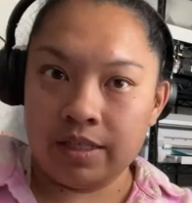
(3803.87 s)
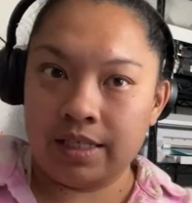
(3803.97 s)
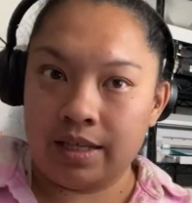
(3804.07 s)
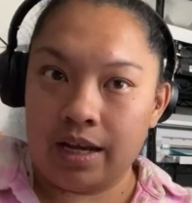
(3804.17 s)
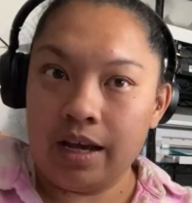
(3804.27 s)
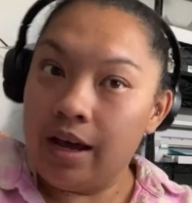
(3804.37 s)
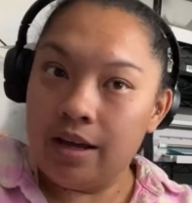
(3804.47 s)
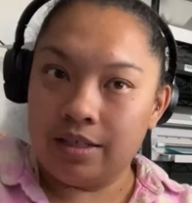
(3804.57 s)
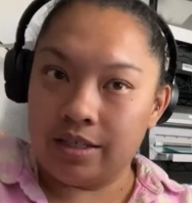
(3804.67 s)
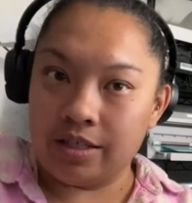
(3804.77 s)
see,
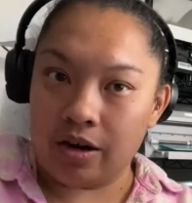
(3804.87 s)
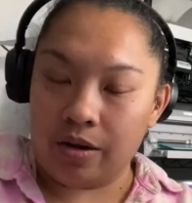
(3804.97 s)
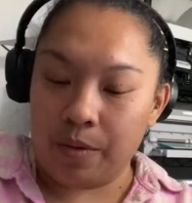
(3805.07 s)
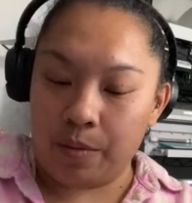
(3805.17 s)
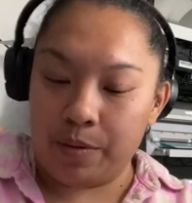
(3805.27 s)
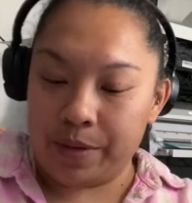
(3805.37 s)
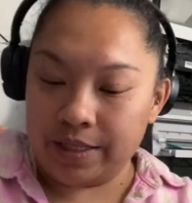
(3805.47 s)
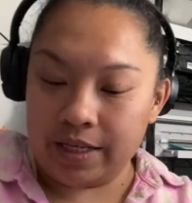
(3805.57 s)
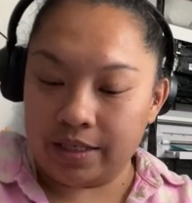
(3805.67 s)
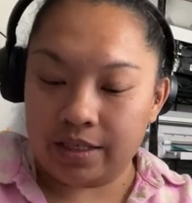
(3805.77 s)
just talking about me
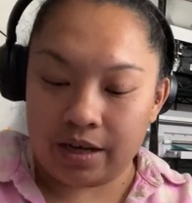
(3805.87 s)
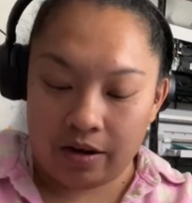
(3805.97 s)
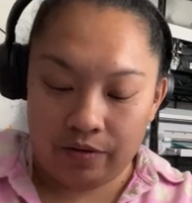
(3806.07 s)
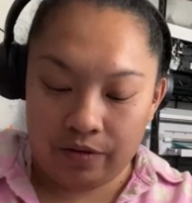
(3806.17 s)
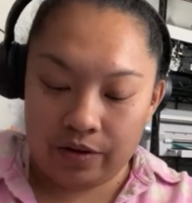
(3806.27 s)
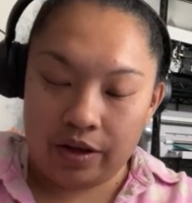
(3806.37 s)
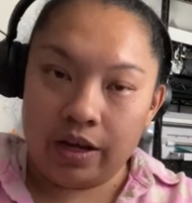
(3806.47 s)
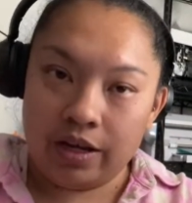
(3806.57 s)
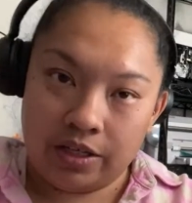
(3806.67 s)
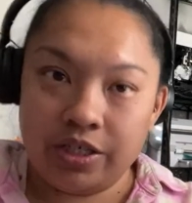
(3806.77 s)
missing stuff.
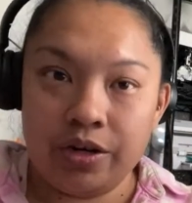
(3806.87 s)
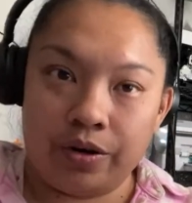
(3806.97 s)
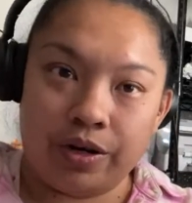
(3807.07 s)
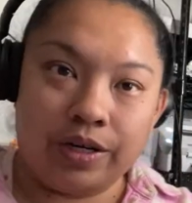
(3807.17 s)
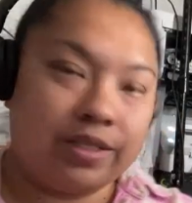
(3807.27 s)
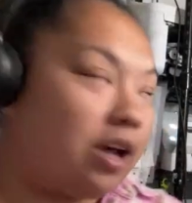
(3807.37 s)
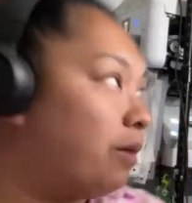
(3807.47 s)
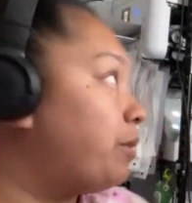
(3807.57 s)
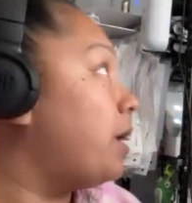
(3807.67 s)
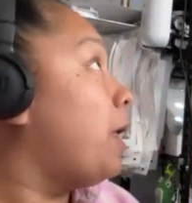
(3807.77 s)
She ordered a
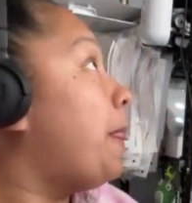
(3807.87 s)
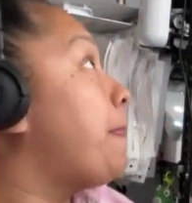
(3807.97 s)
zombie.